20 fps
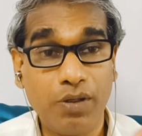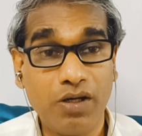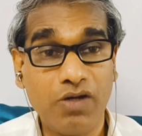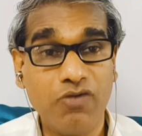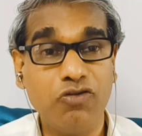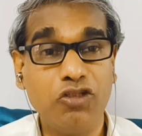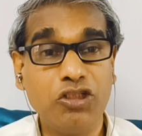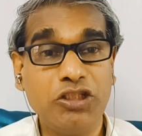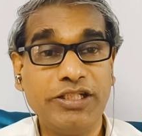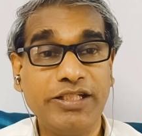
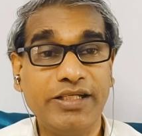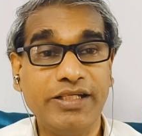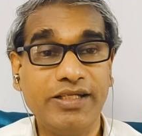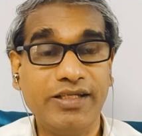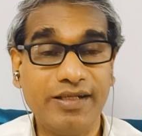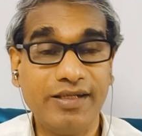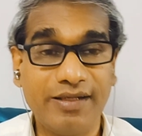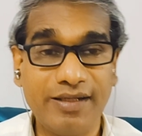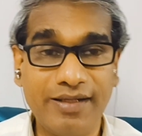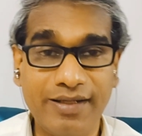
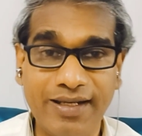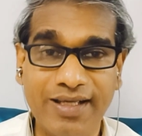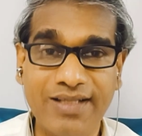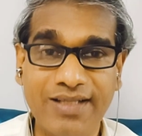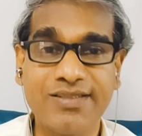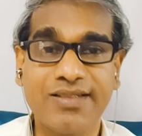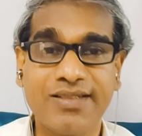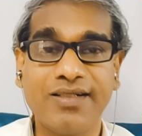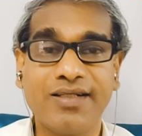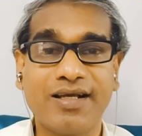poverty,
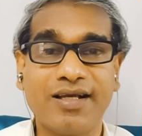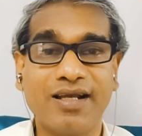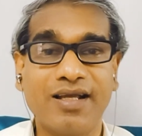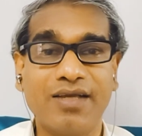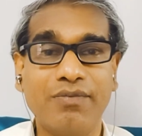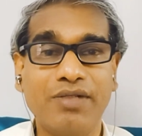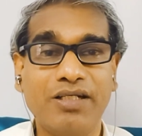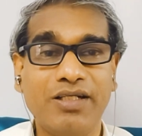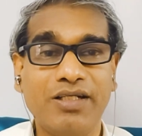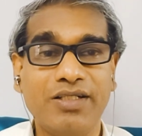natural
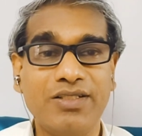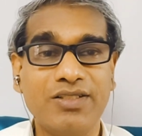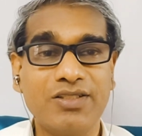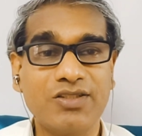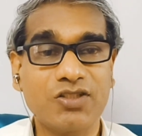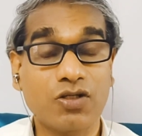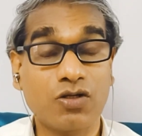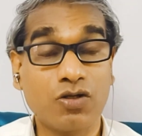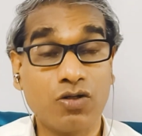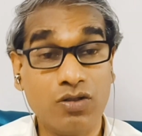
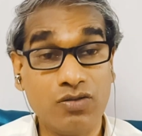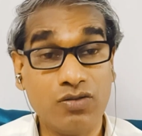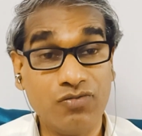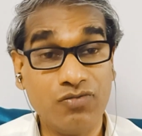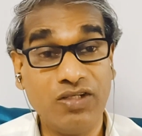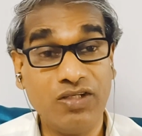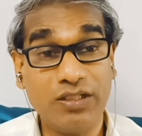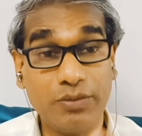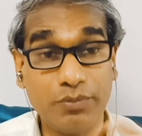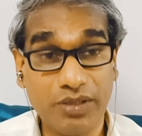calamities,
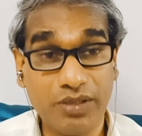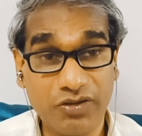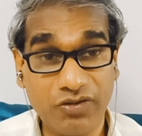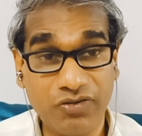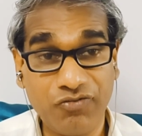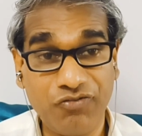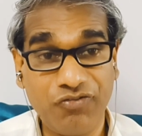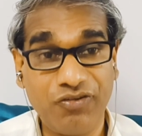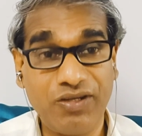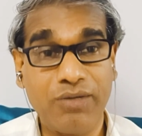conflict
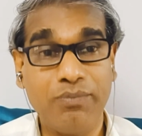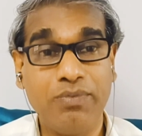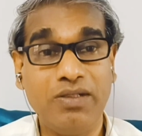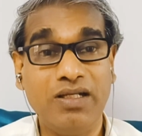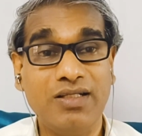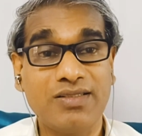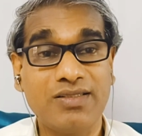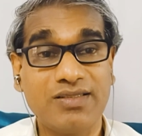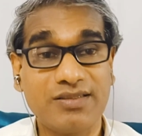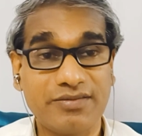between
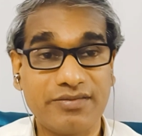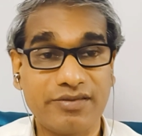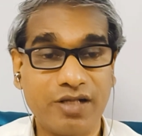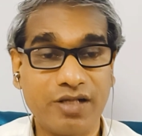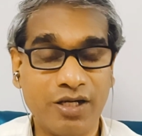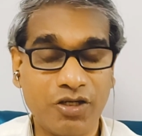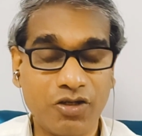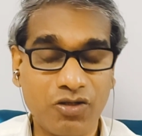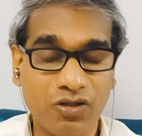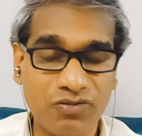families,
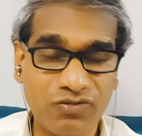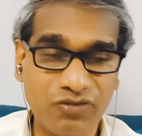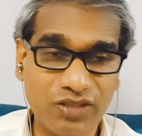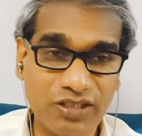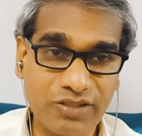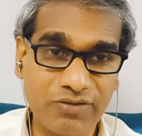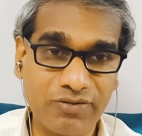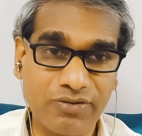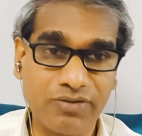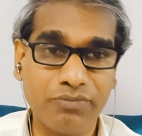and
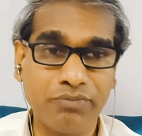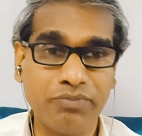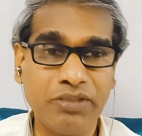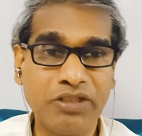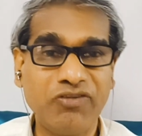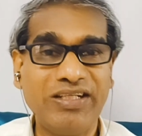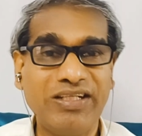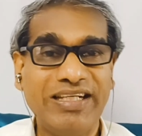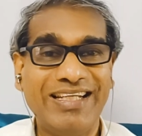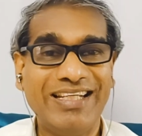conflict
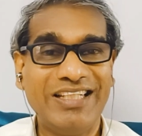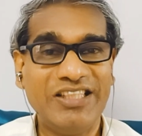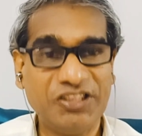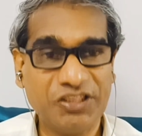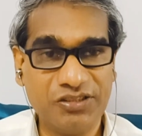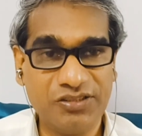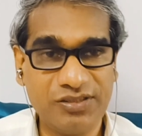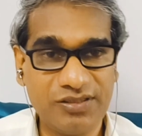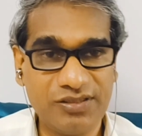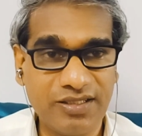between
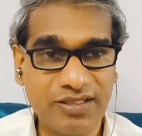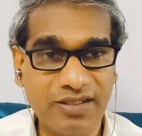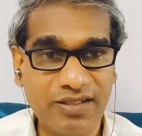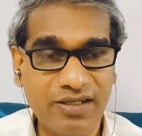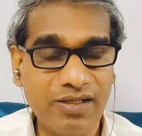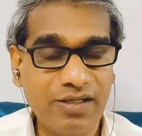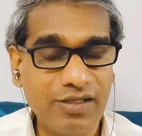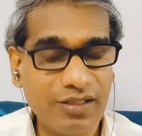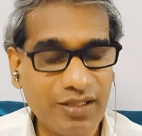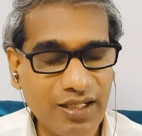nations.
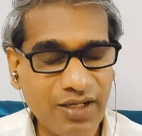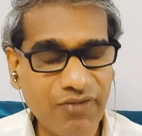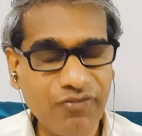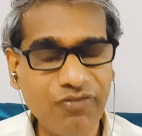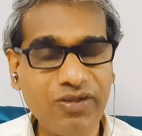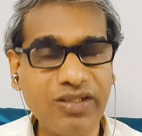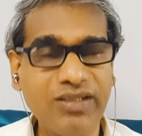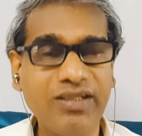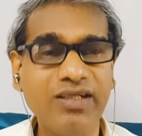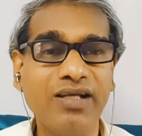
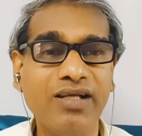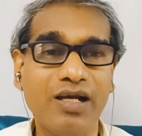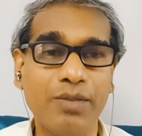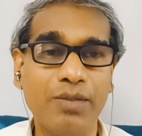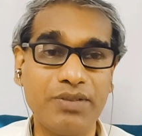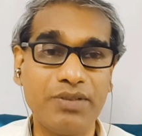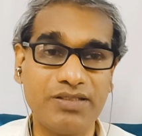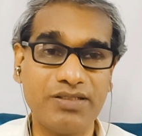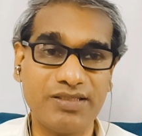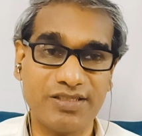Everything
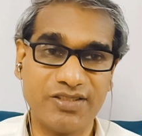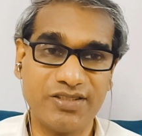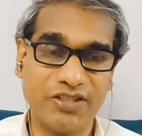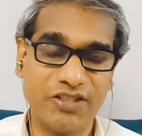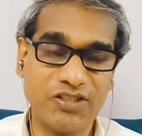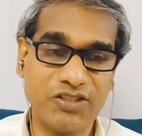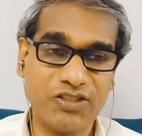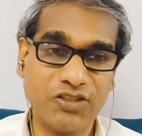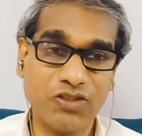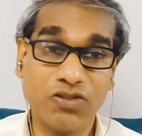happens as
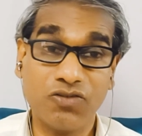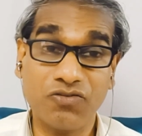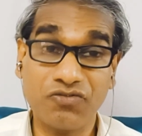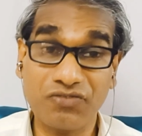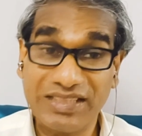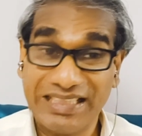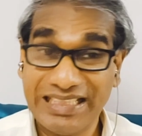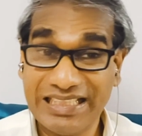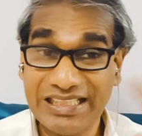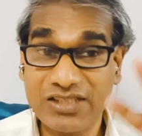a result
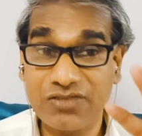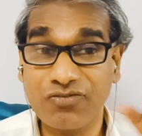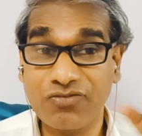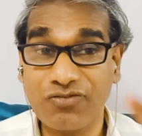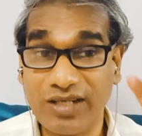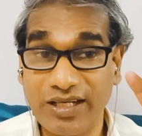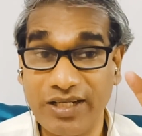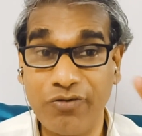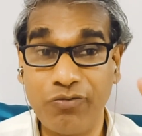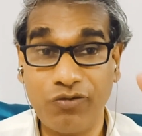of these
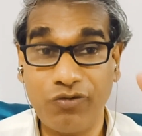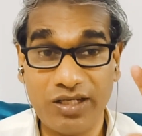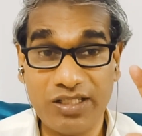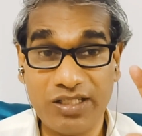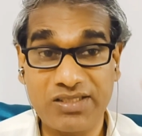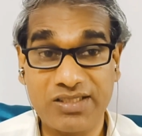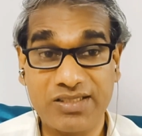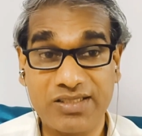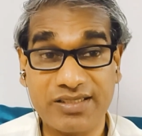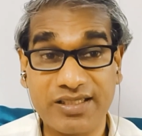five
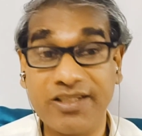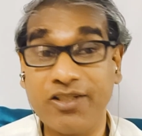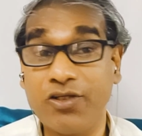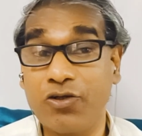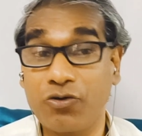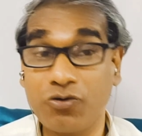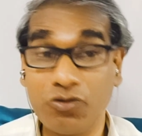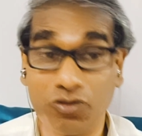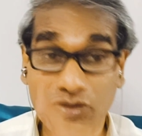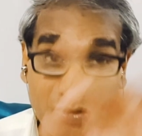vices, and
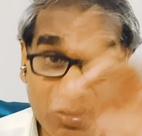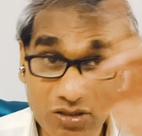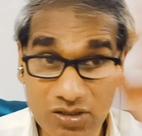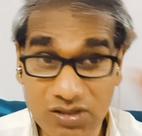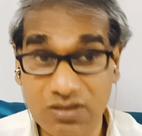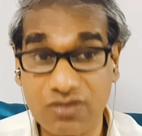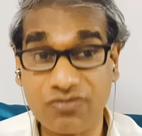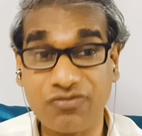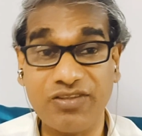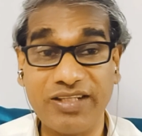the root
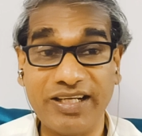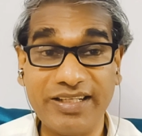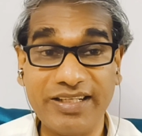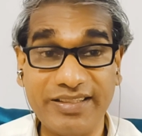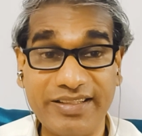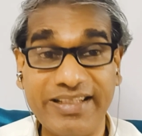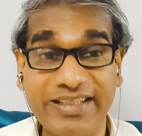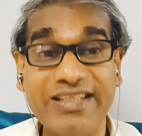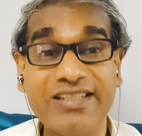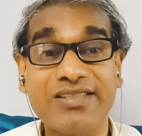cause of
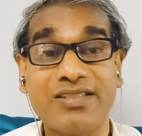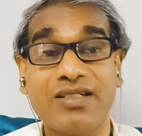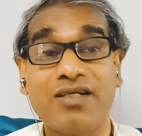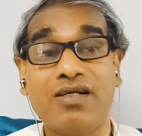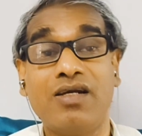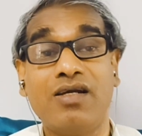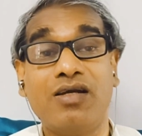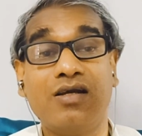that is